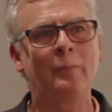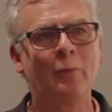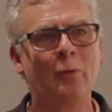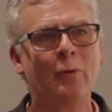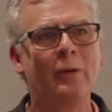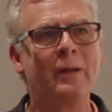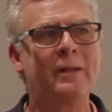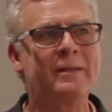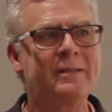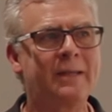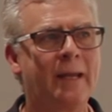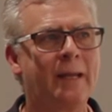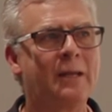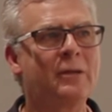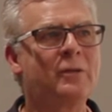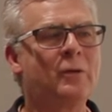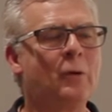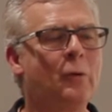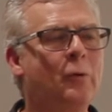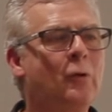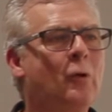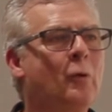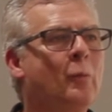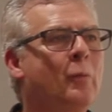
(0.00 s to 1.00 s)
born in San
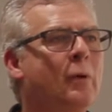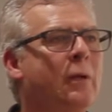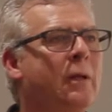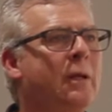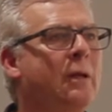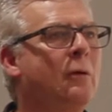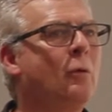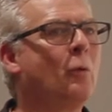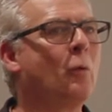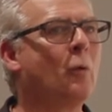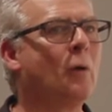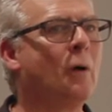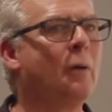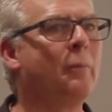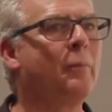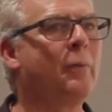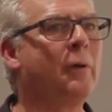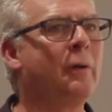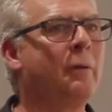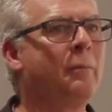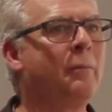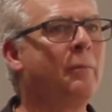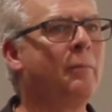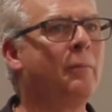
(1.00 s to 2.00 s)
Antonio, but he grew up
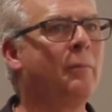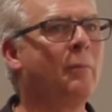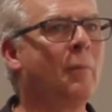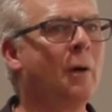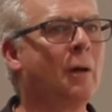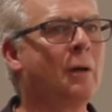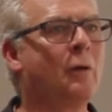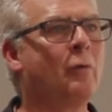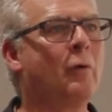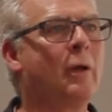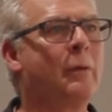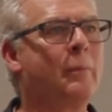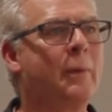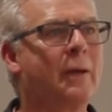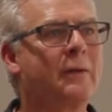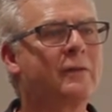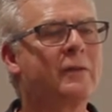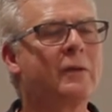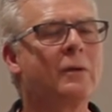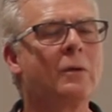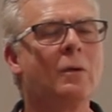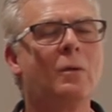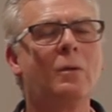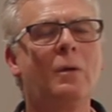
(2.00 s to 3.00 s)
in Monterrey,
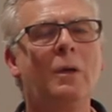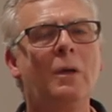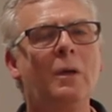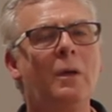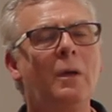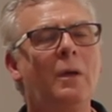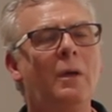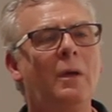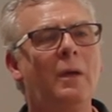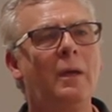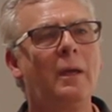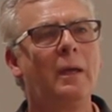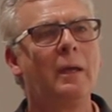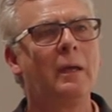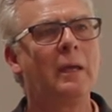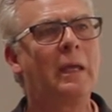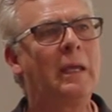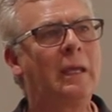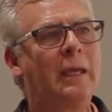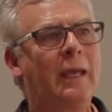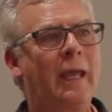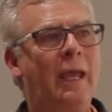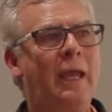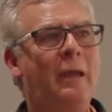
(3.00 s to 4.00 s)
Mexico.
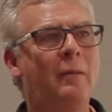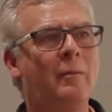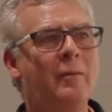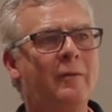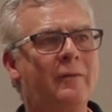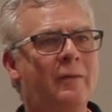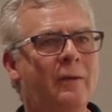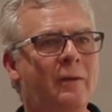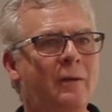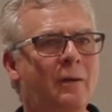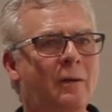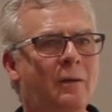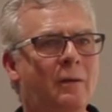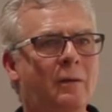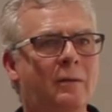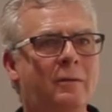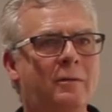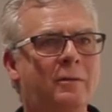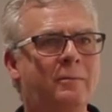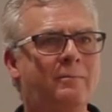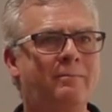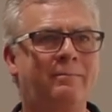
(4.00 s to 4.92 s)
He came as a young